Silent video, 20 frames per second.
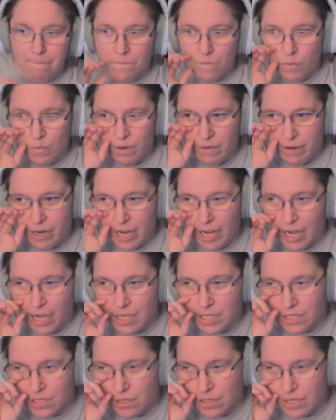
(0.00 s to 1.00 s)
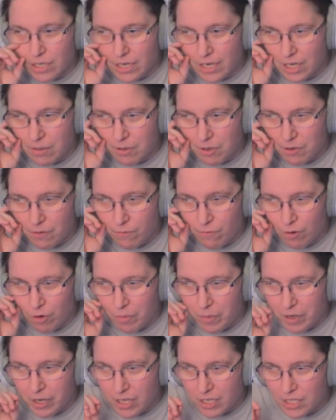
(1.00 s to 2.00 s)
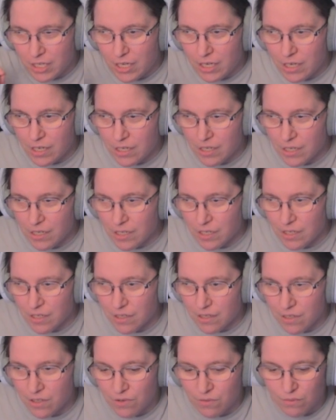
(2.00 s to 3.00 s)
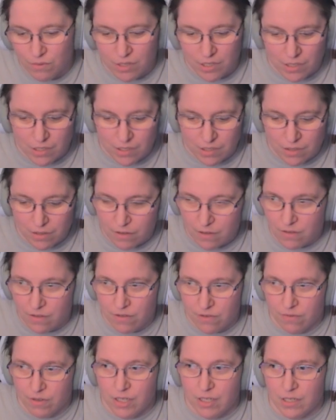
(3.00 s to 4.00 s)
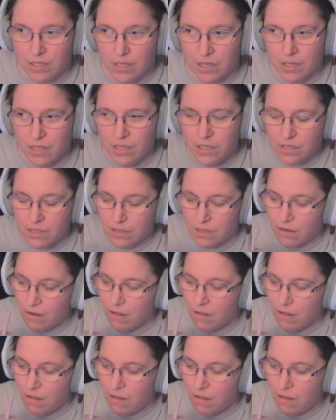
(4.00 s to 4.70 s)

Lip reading: We have an ad starting in about 4 minutes and 23 seconds.